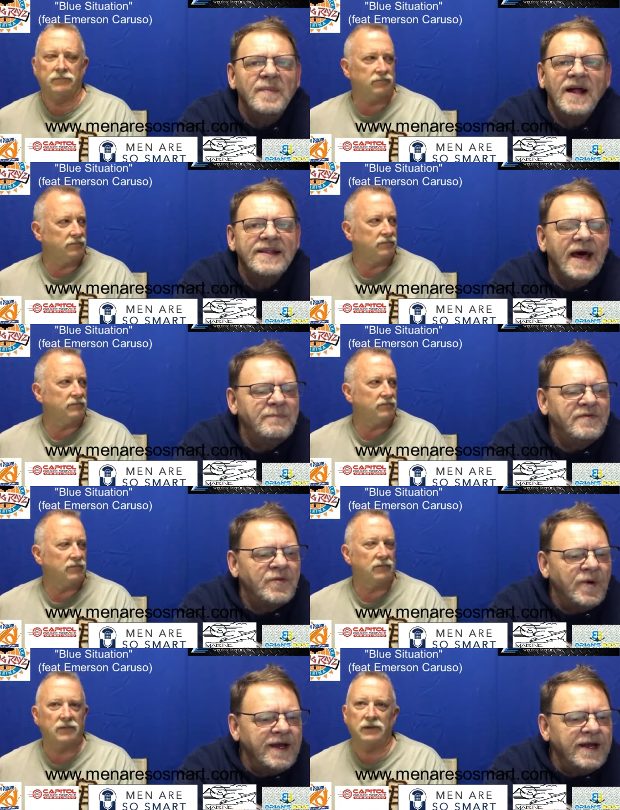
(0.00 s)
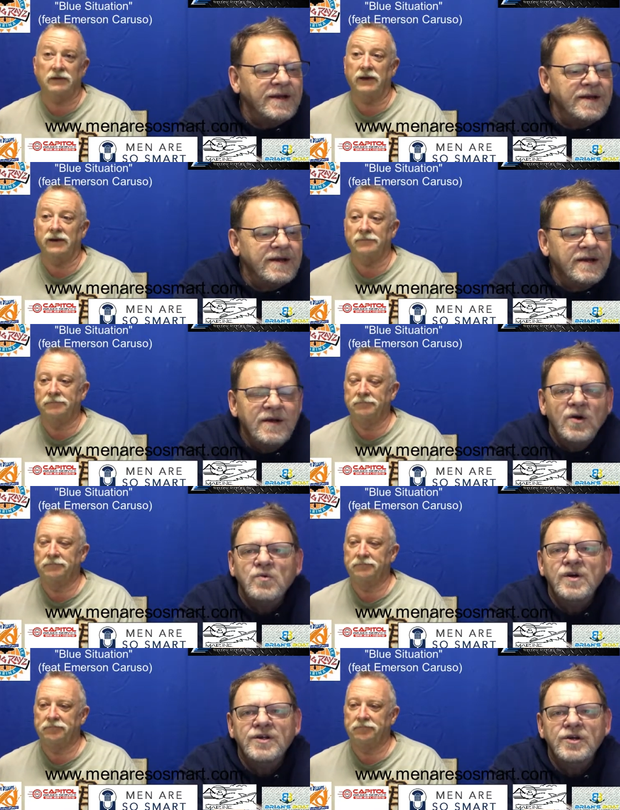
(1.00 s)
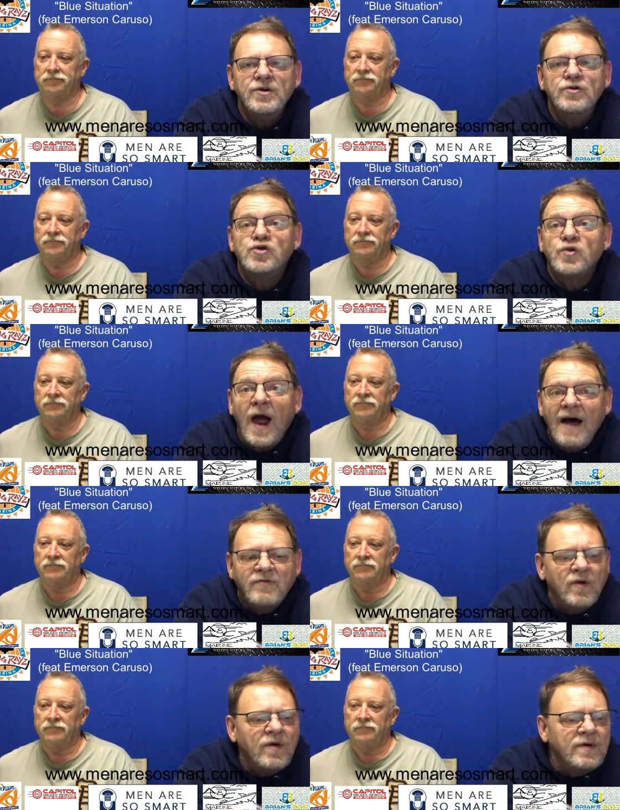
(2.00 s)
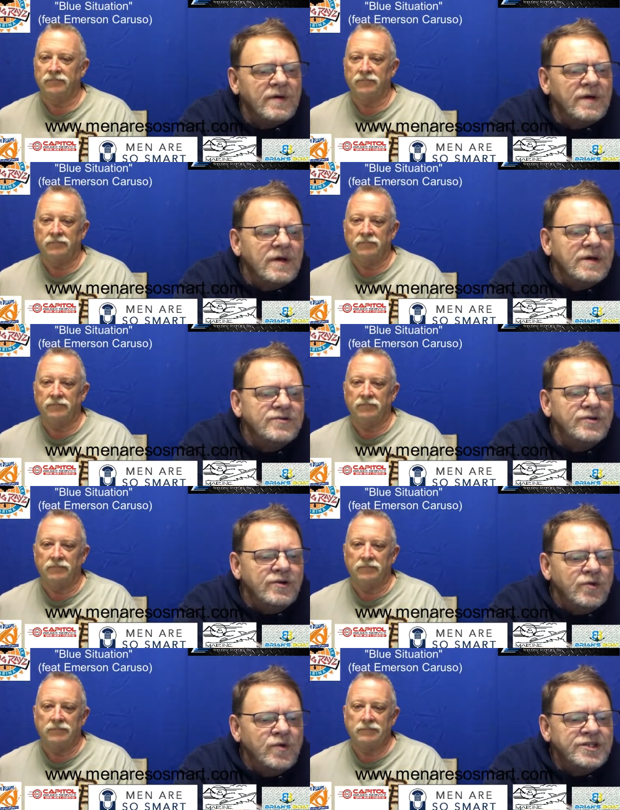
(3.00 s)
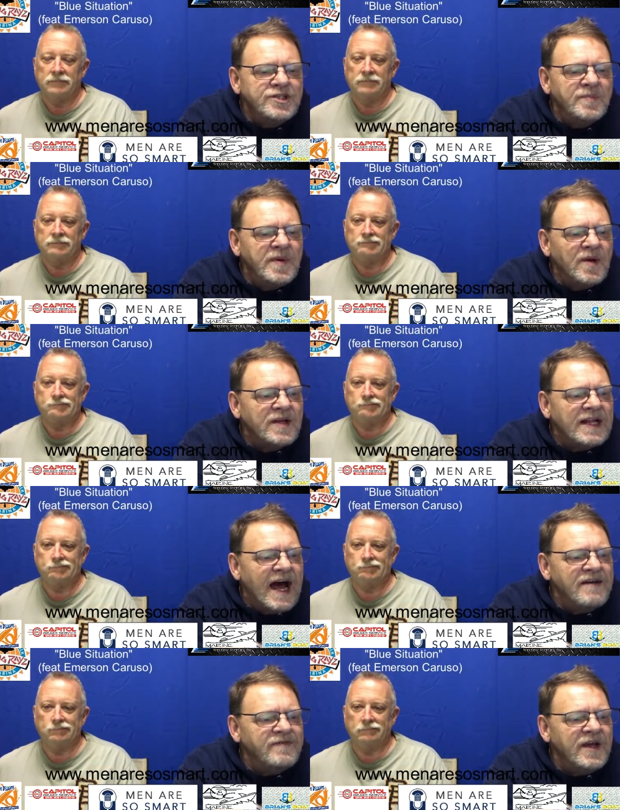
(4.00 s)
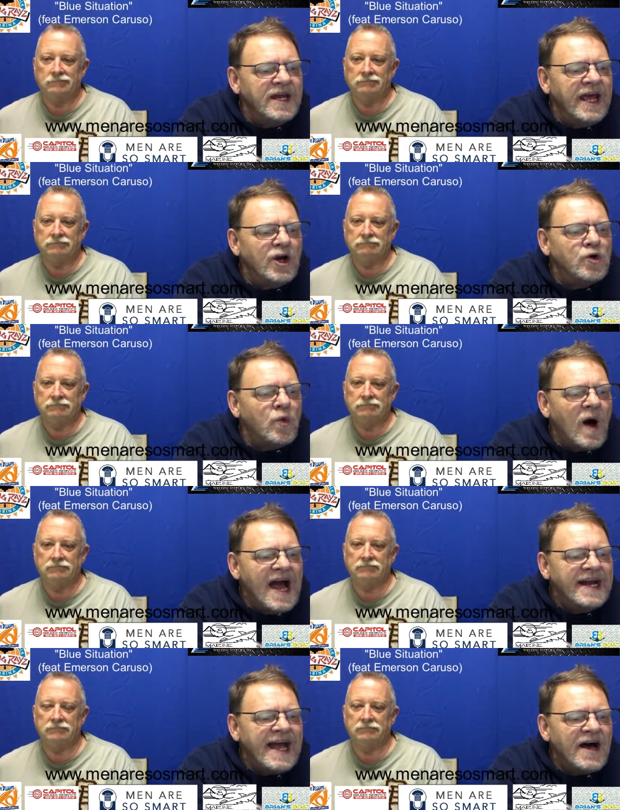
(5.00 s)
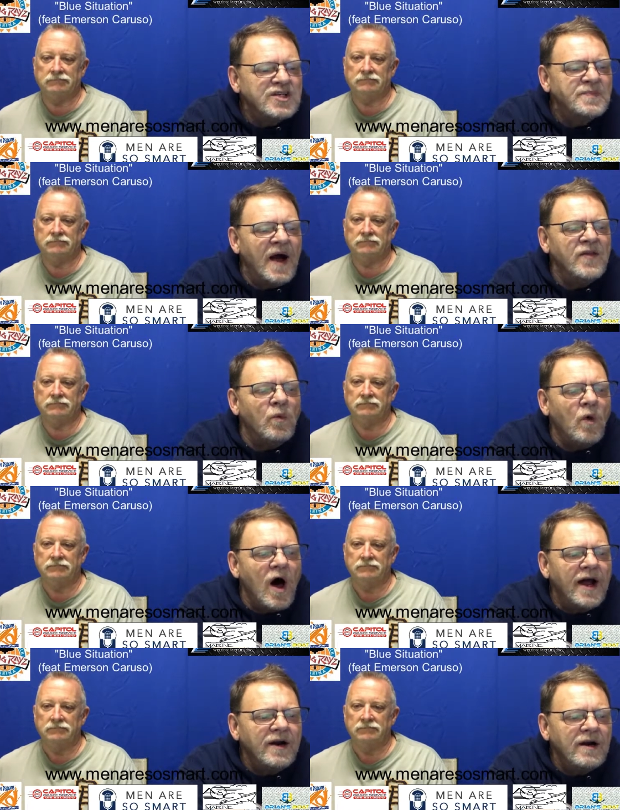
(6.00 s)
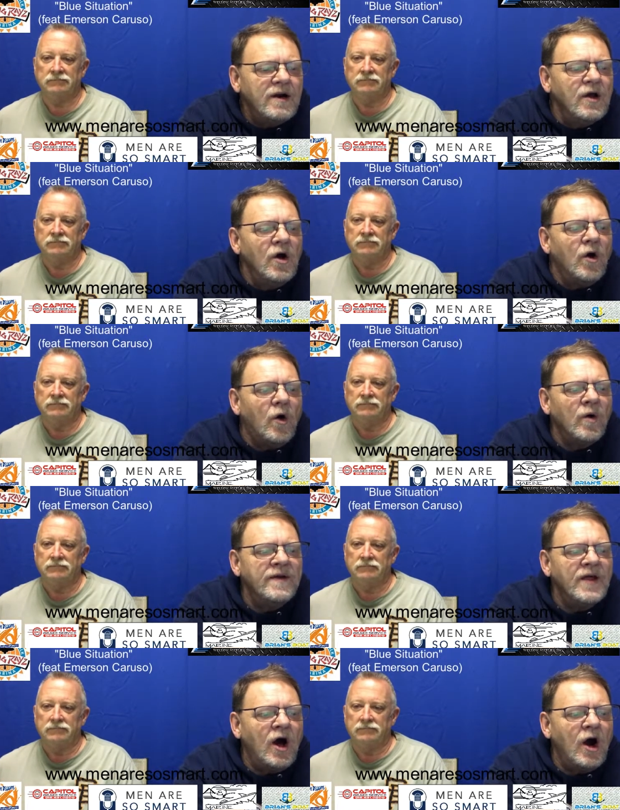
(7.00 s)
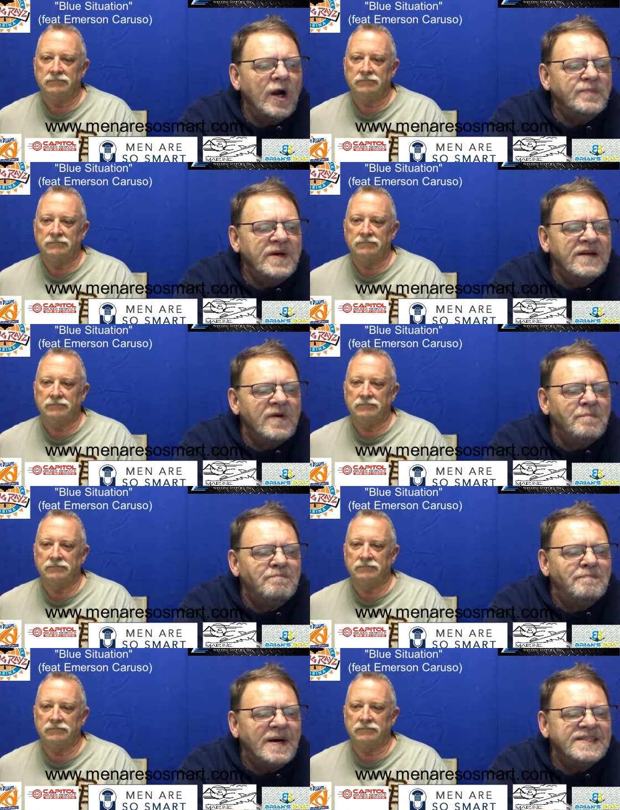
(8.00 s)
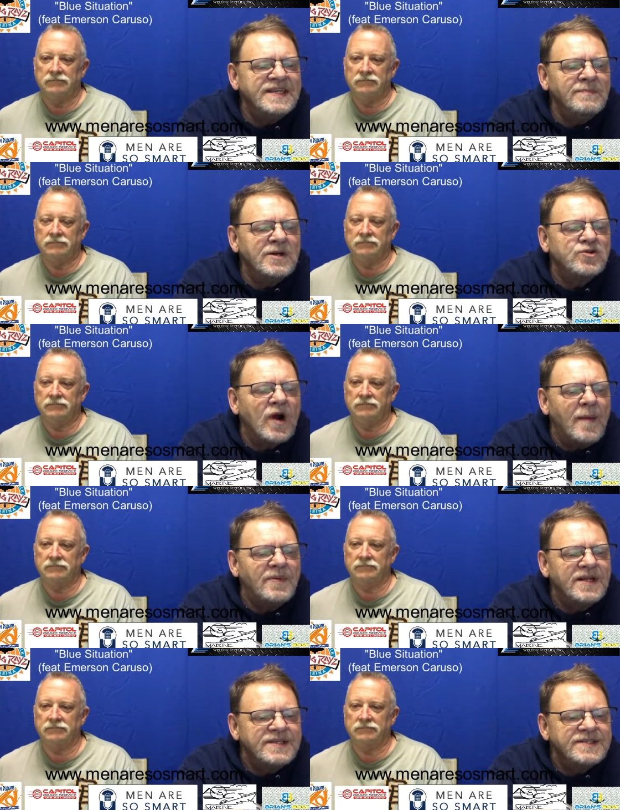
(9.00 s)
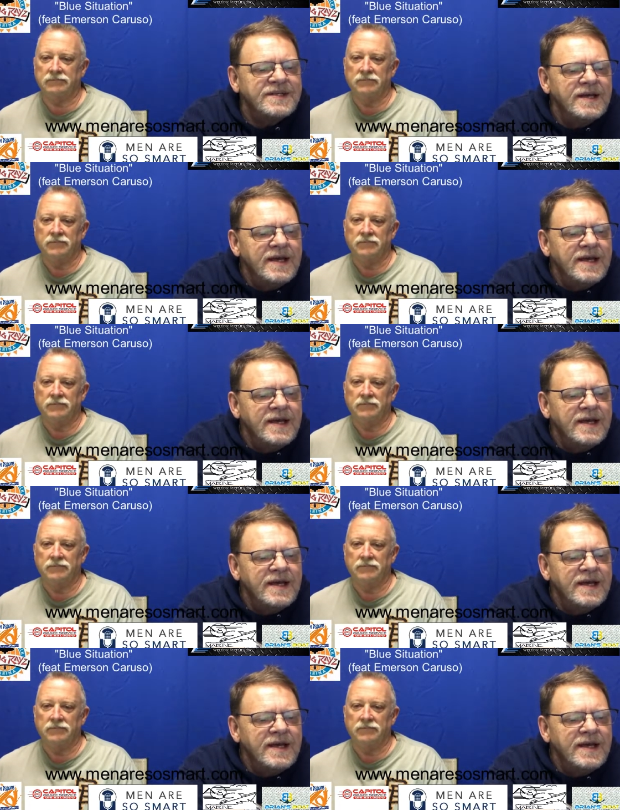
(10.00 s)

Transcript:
Speaker 1: about that beforehand. Yeah. Will you travel? Do you wish to build a life in a quiet house by the water or in the heartbeat of a buzzing metropolis?